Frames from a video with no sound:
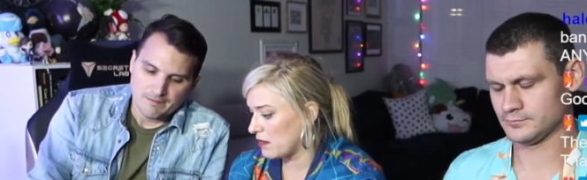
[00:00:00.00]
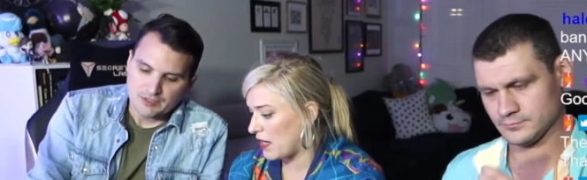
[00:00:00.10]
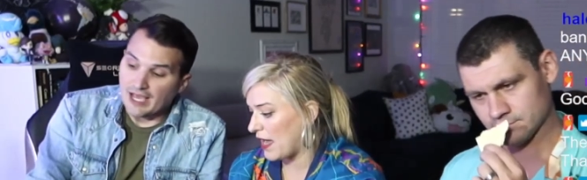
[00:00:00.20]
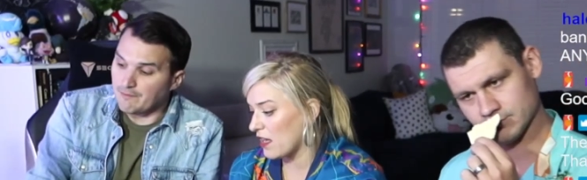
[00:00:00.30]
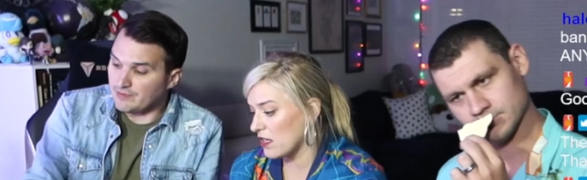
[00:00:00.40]
Speaker 1: Okay,
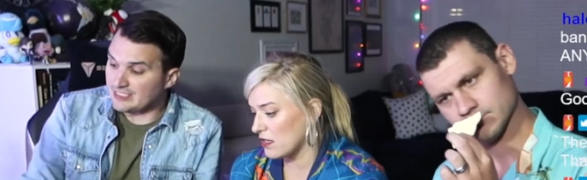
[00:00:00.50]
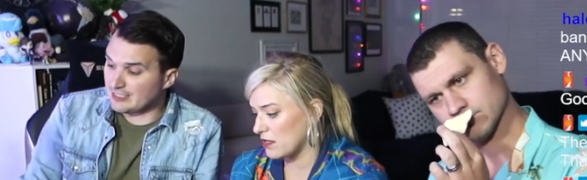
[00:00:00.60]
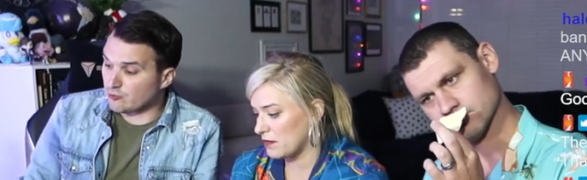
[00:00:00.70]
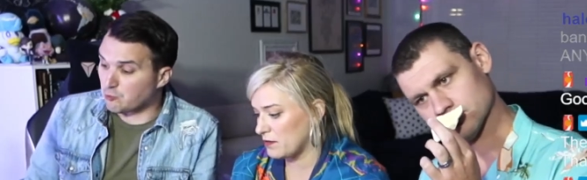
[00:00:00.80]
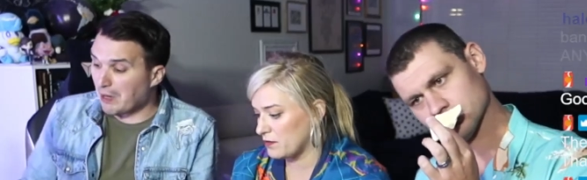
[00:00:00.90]
this is
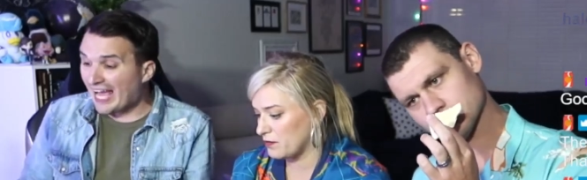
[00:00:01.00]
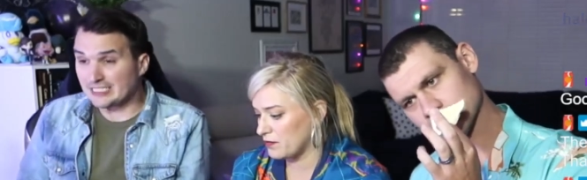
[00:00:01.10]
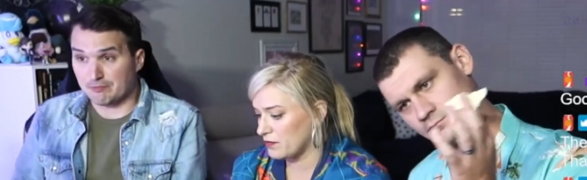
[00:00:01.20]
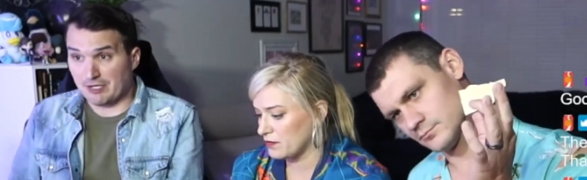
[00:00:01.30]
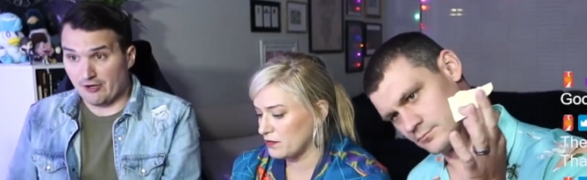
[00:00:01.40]

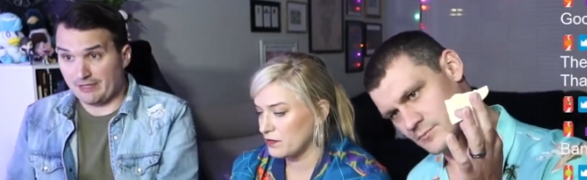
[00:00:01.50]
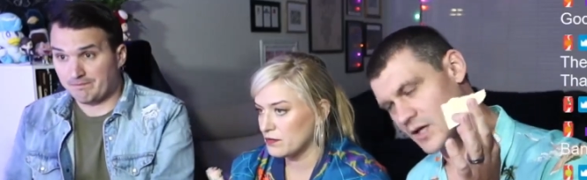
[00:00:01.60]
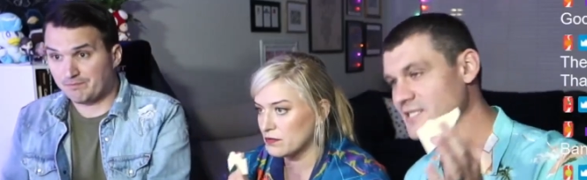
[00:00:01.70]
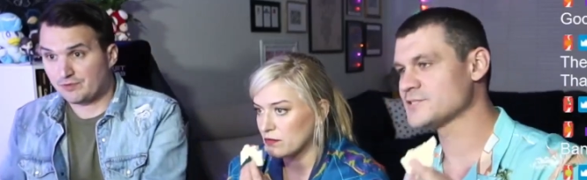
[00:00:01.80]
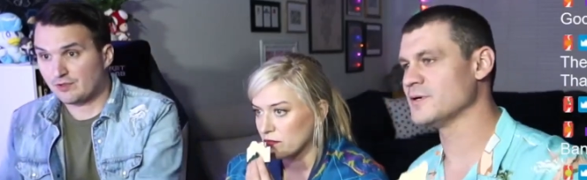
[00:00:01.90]
raspberry. That
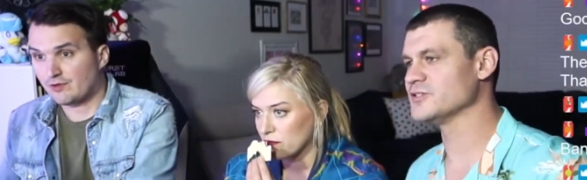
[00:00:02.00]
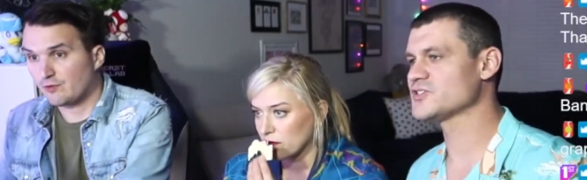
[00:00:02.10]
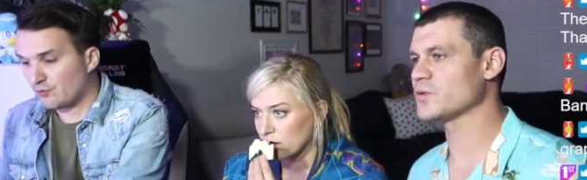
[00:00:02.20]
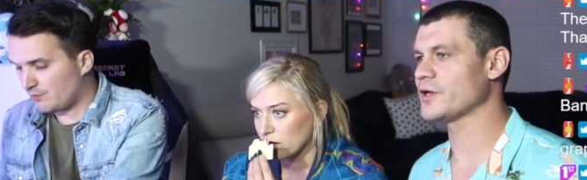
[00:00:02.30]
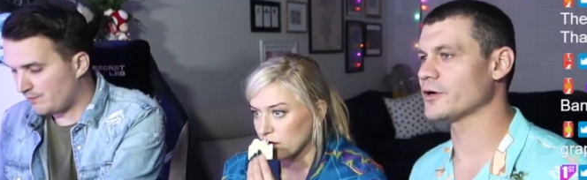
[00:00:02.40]
smells sweeter.